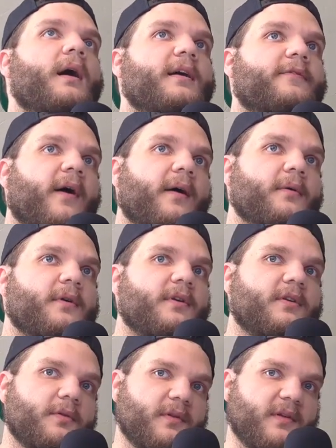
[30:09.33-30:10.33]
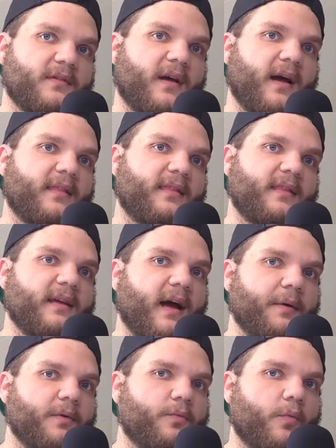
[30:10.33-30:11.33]
if I were to do this, I think
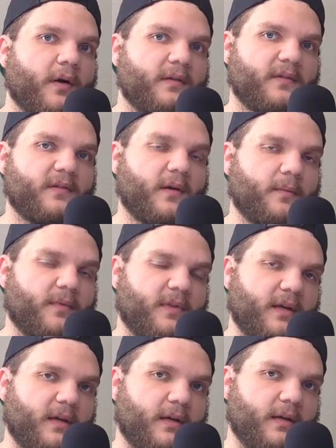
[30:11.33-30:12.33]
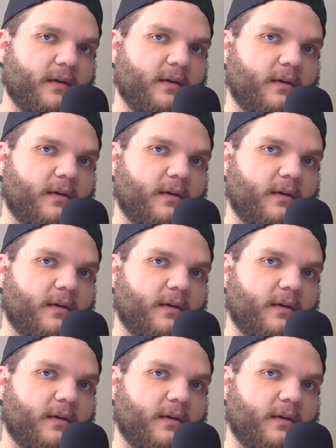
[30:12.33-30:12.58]
I would want something